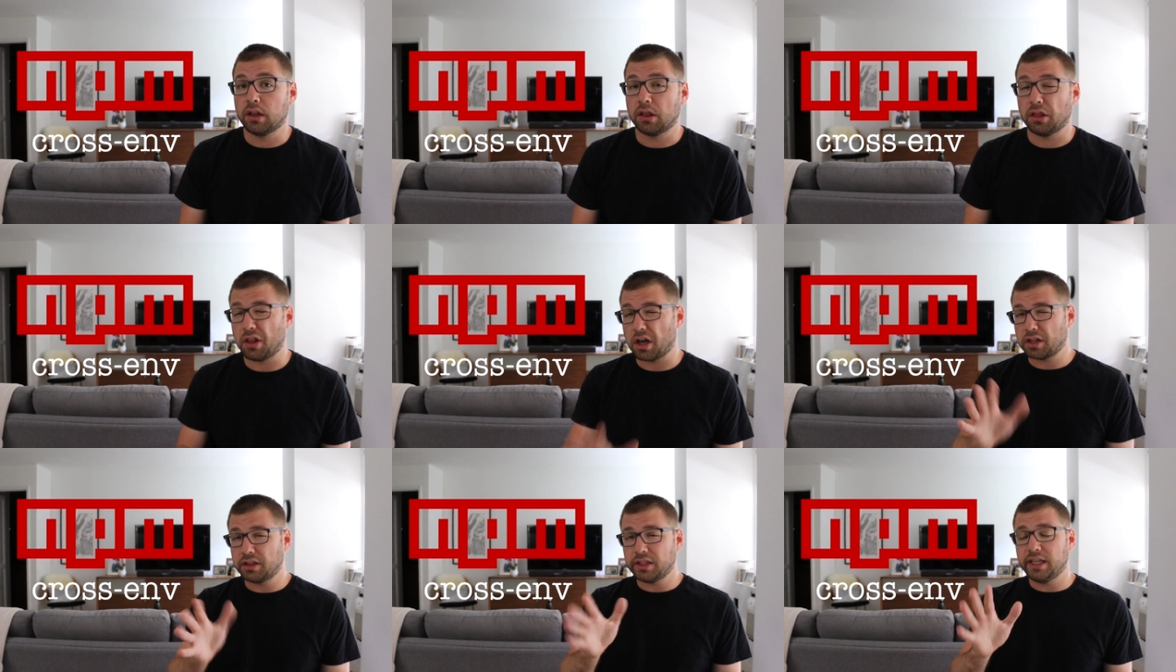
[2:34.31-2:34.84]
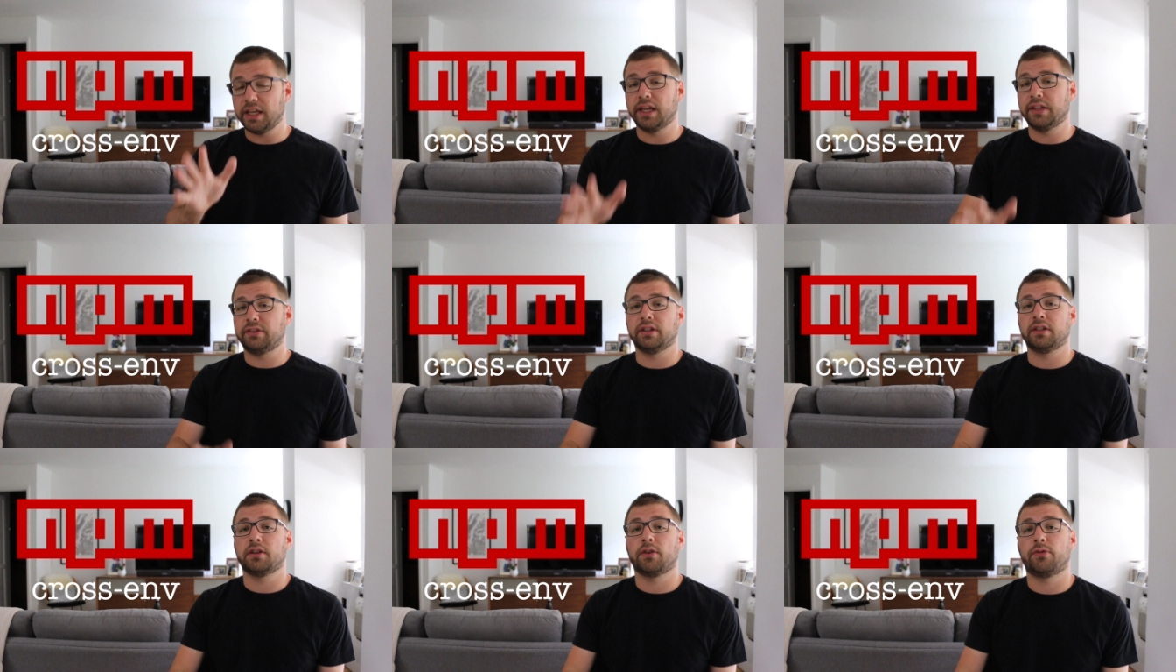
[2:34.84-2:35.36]
Luckily,
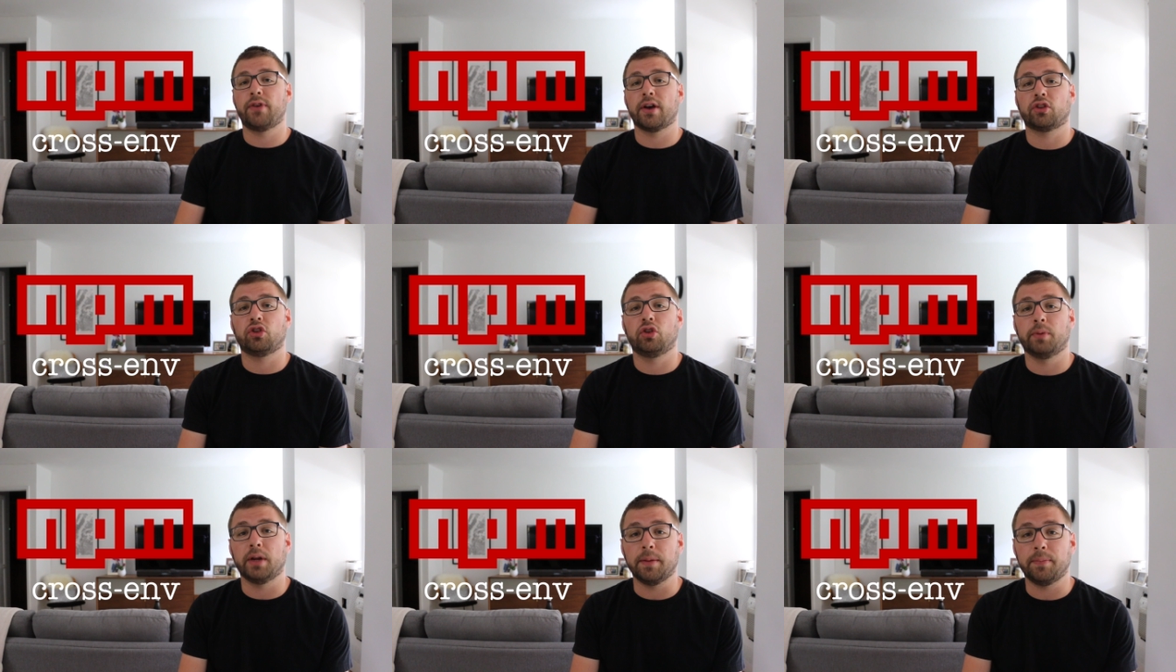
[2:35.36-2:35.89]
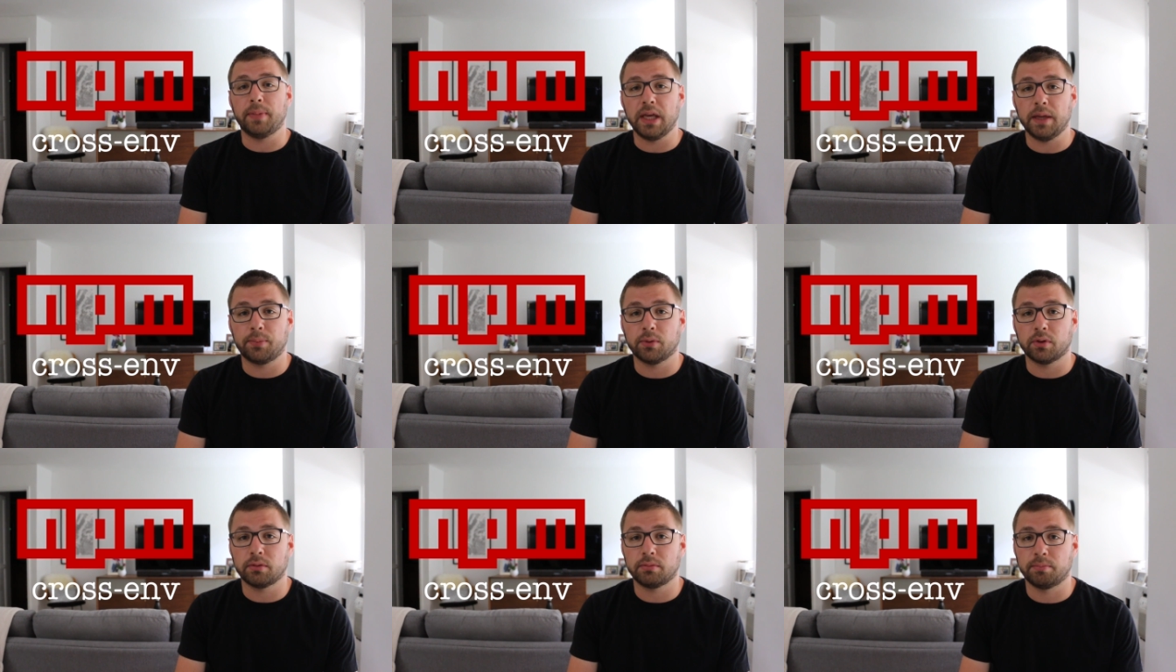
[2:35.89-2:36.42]
it didn't affect too many
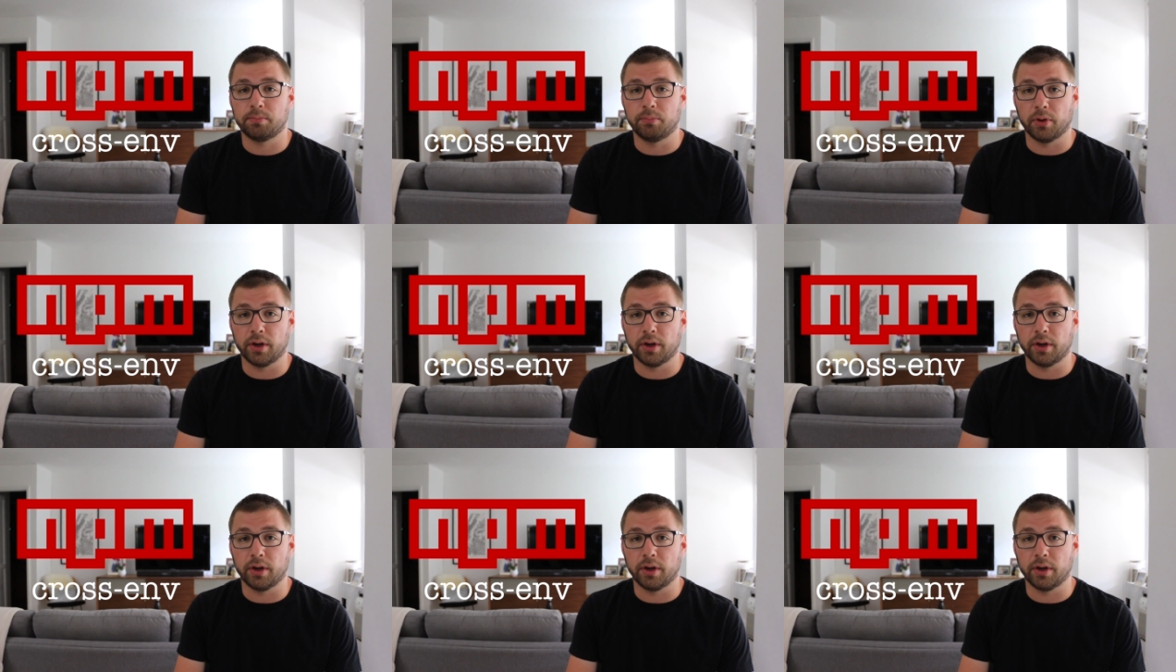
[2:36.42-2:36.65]
people,